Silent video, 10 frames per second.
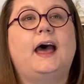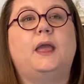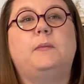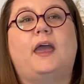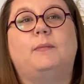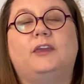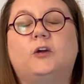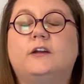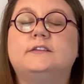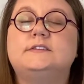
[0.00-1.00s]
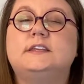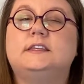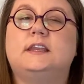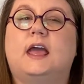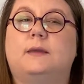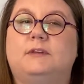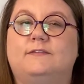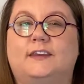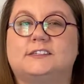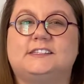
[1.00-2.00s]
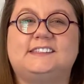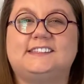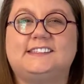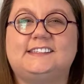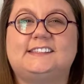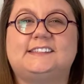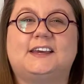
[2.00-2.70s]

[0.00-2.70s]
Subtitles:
I'm Abby Carlson, I'm an infectious diseases